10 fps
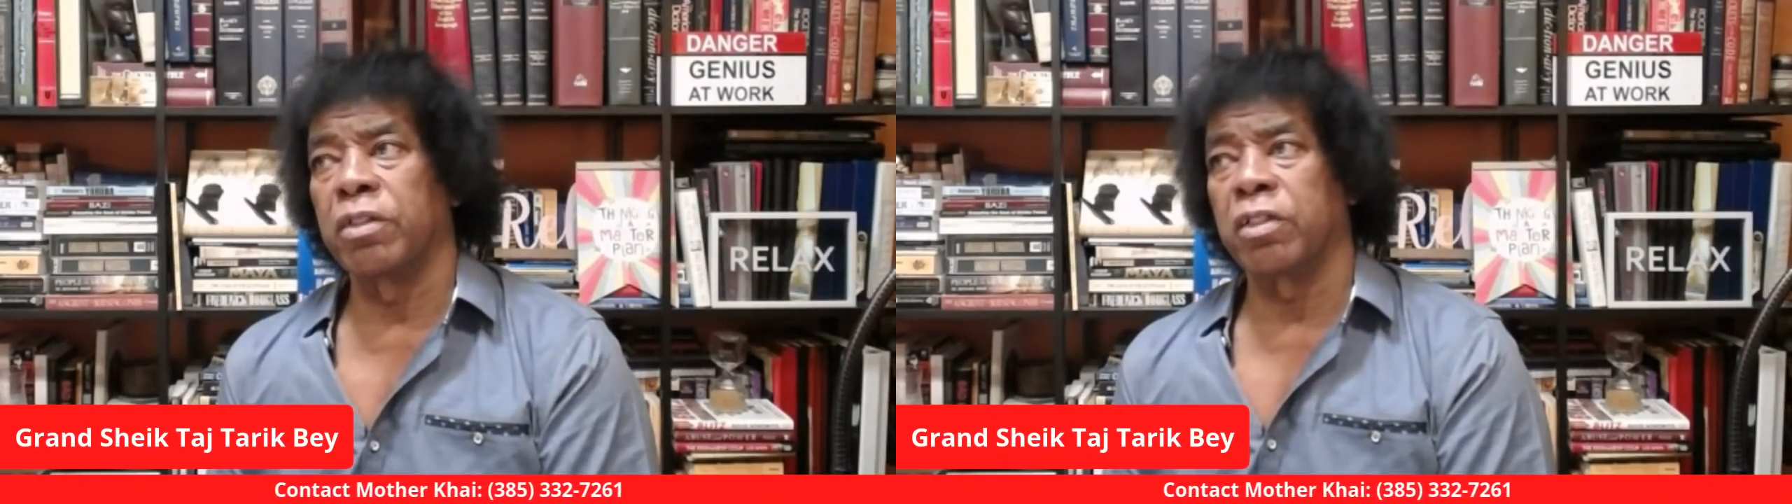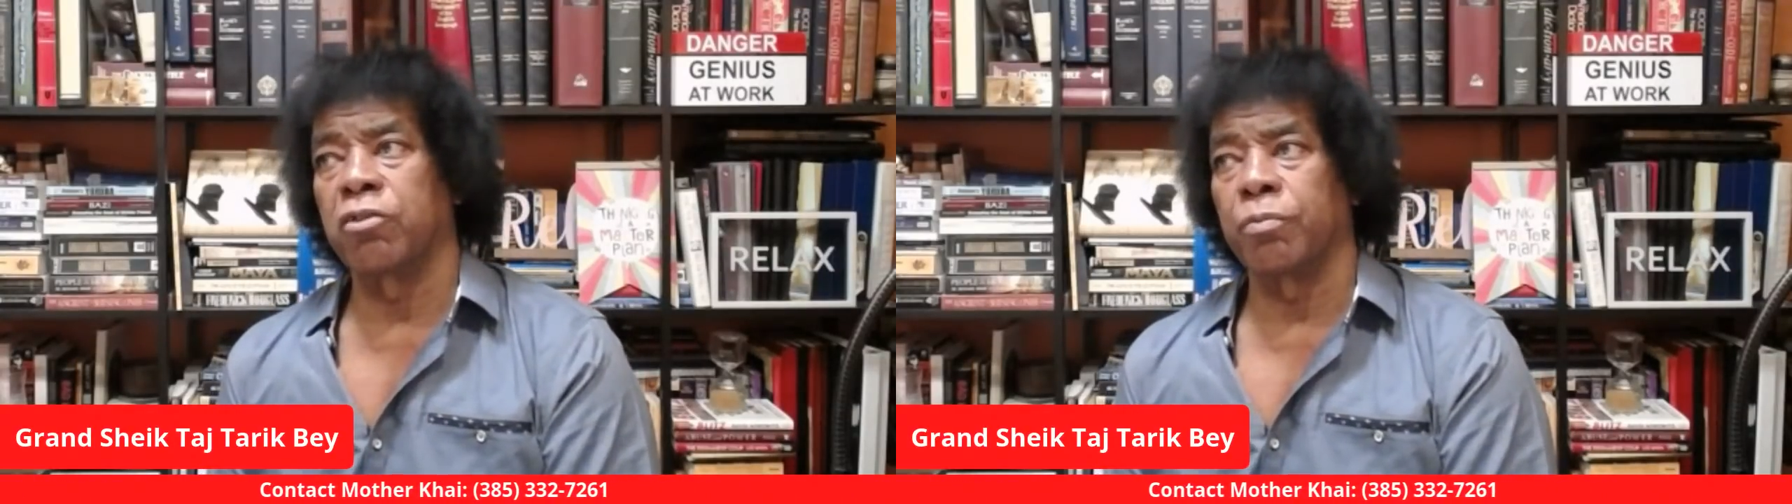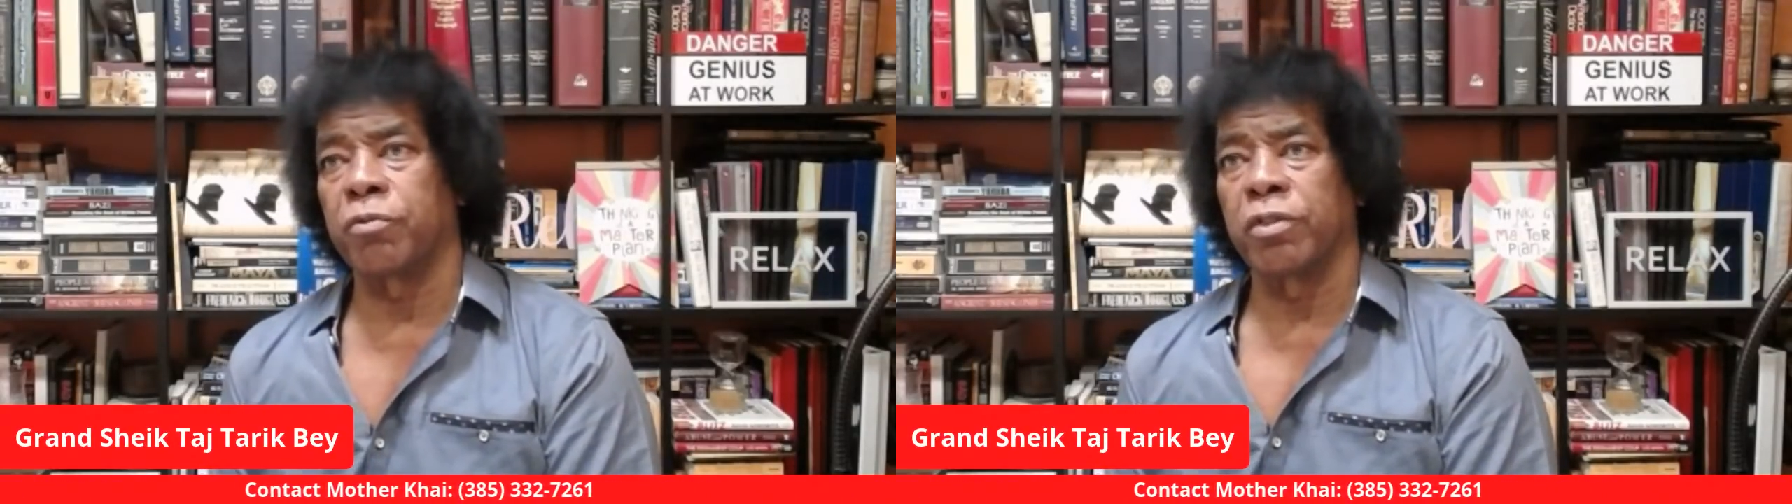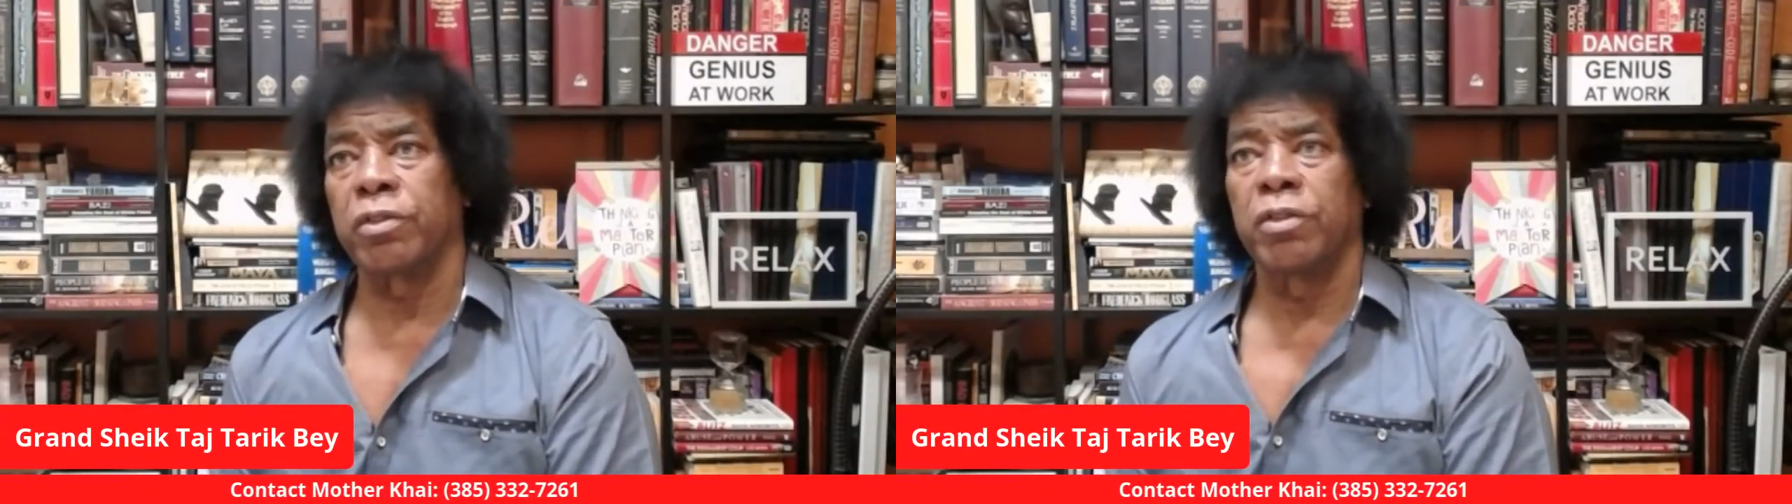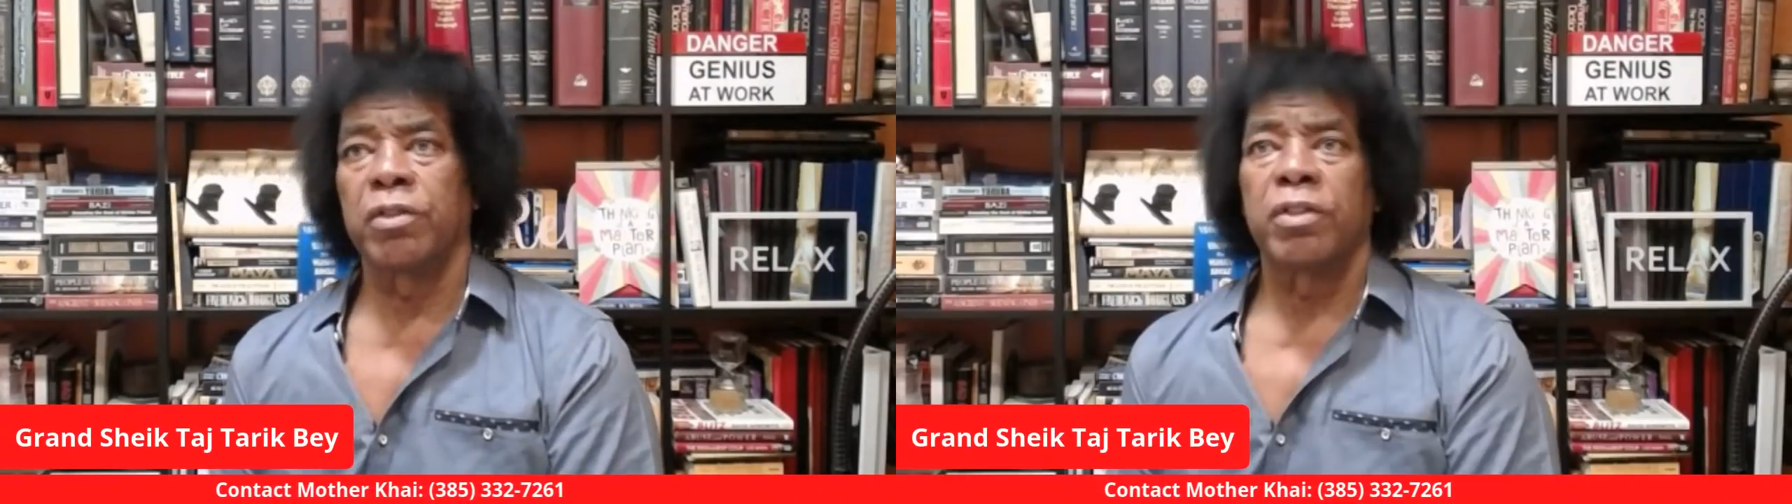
Hikupta,